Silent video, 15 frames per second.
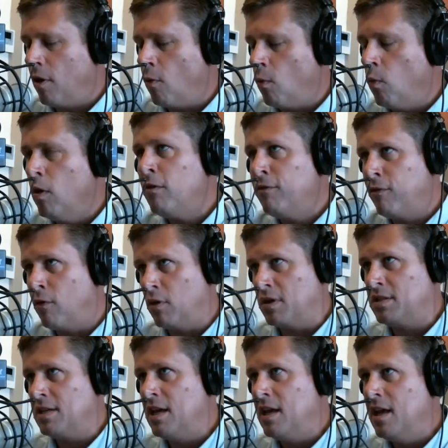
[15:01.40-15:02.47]

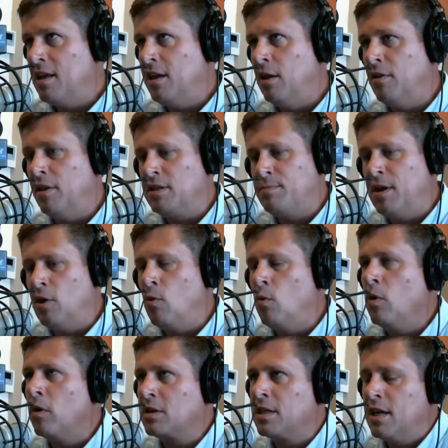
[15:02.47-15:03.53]
workforce, you know, that's being
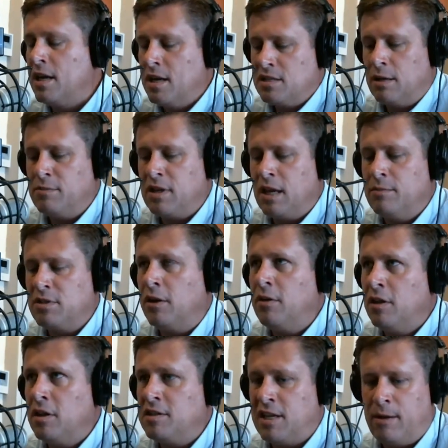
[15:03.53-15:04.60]
worked sometimes under
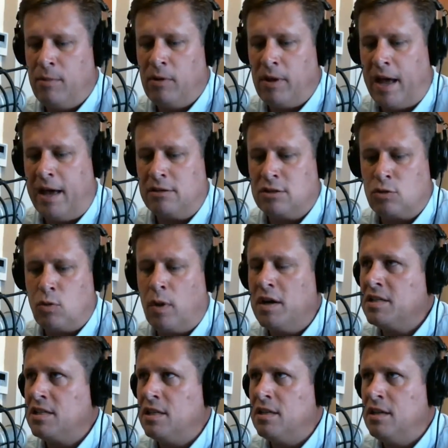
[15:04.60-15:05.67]
the table at
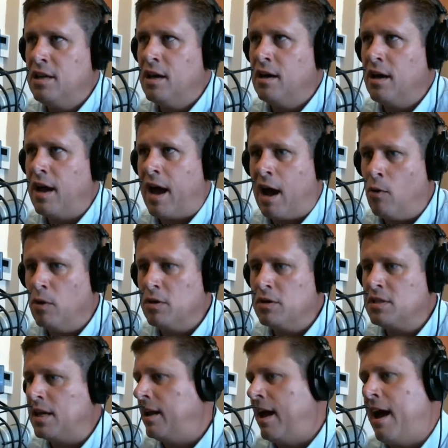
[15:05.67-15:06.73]
twice the
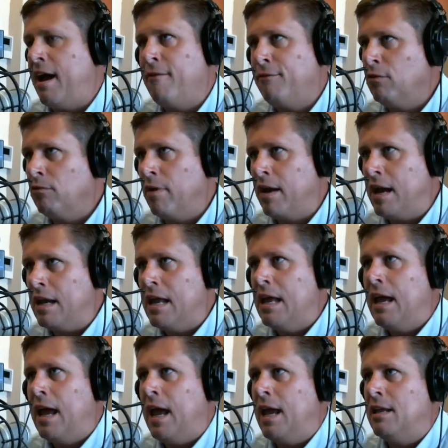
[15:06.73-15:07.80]
hours, at half the rate,
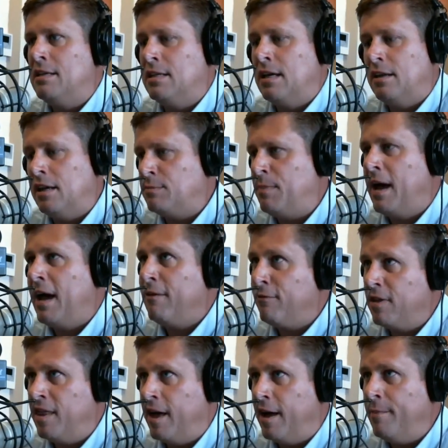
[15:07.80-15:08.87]
and it's bad
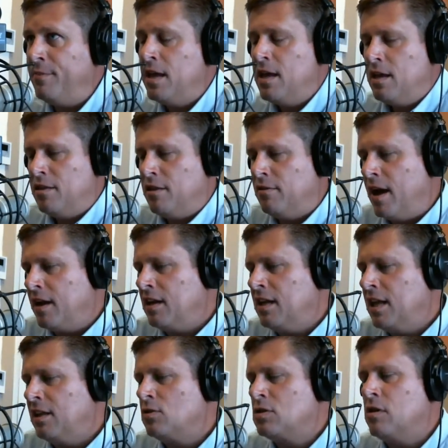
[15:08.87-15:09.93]
for them. They're not going to
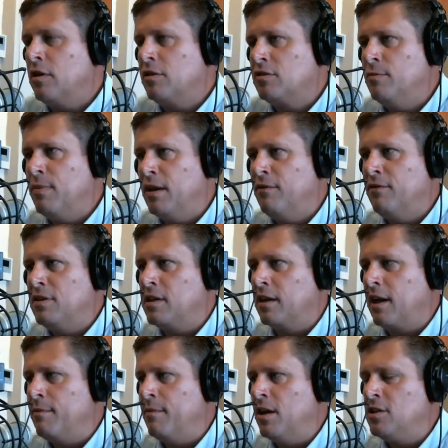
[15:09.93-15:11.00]
get those long-term benefits, like
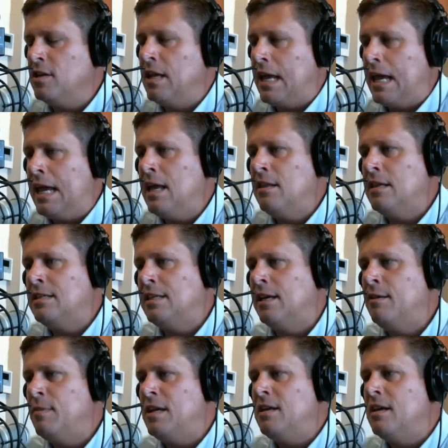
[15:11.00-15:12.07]
I mentioned, and they tend
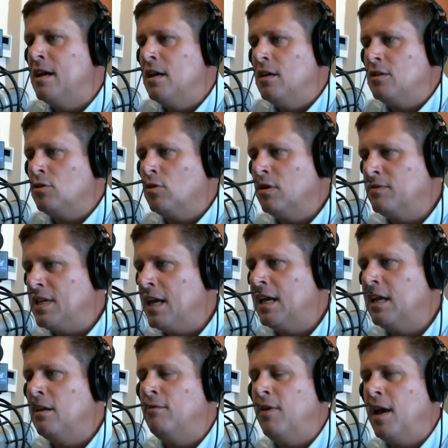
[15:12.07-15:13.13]
to be sort of
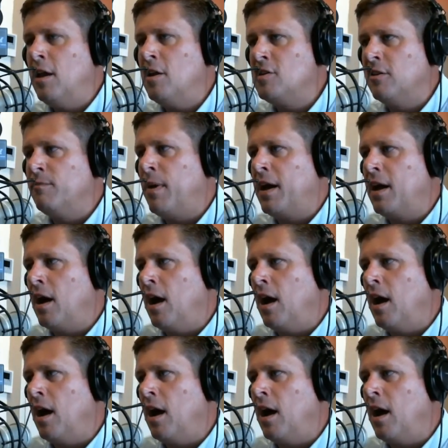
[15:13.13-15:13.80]
taken advantage of by